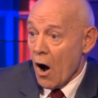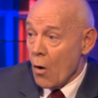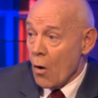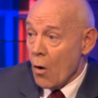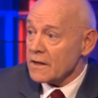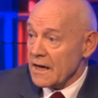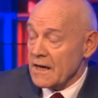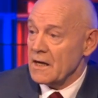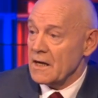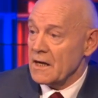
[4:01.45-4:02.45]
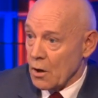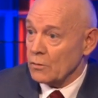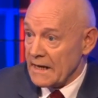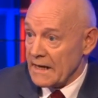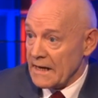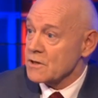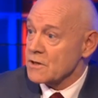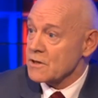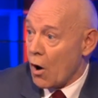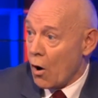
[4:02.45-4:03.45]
Owen Keegan is going to leave us a